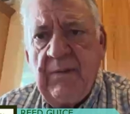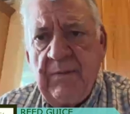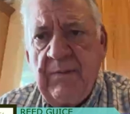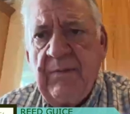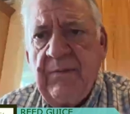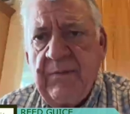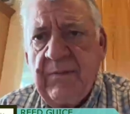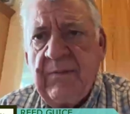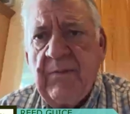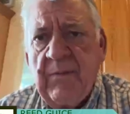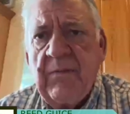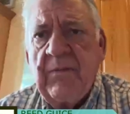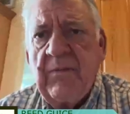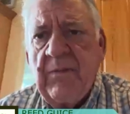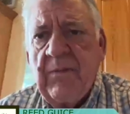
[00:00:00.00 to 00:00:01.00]

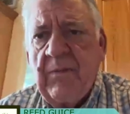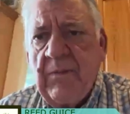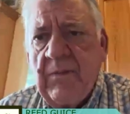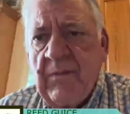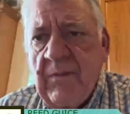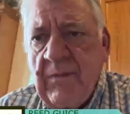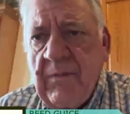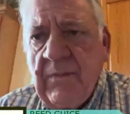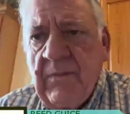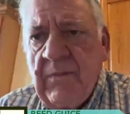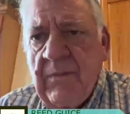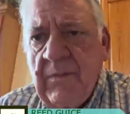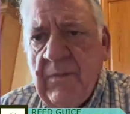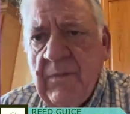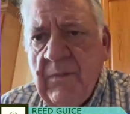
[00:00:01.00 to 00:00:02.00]

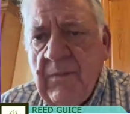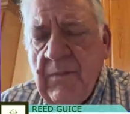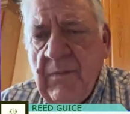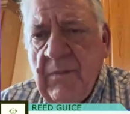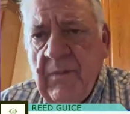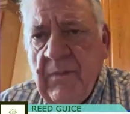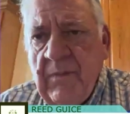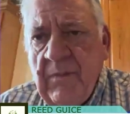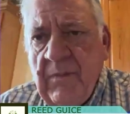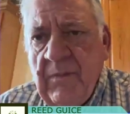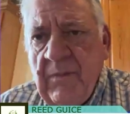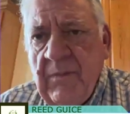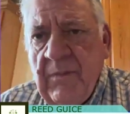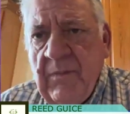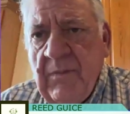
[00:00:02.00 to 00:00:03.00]

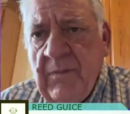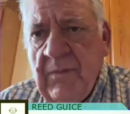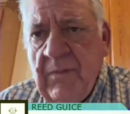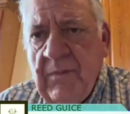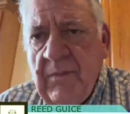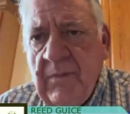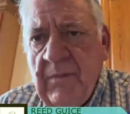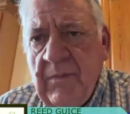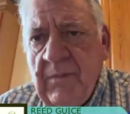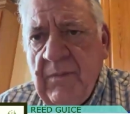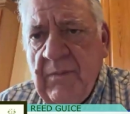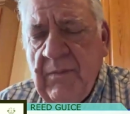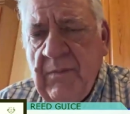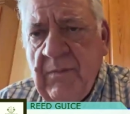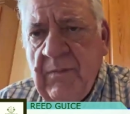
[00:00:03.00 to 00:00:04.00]

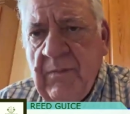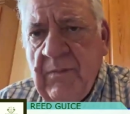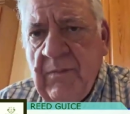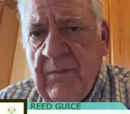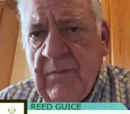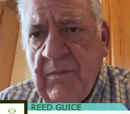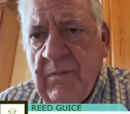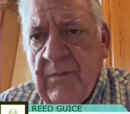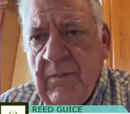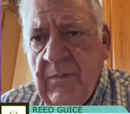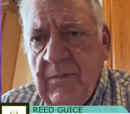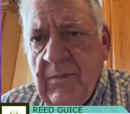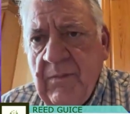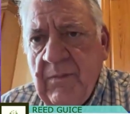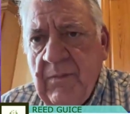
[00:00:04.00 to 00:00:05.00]

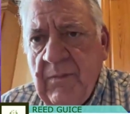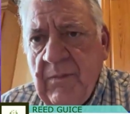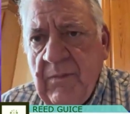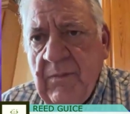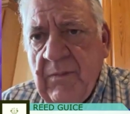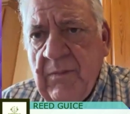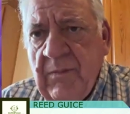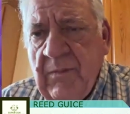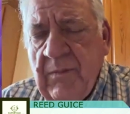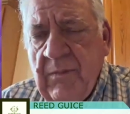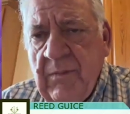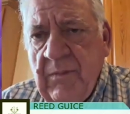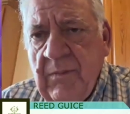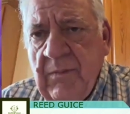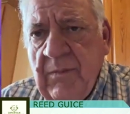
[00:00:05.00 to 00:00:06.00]
(silent)